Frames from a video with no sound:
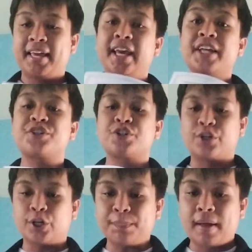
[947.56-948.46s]
each
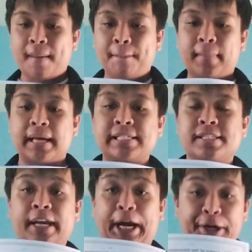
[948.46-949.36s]
group
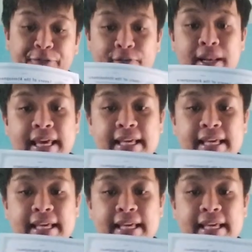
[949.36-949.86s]
must carefully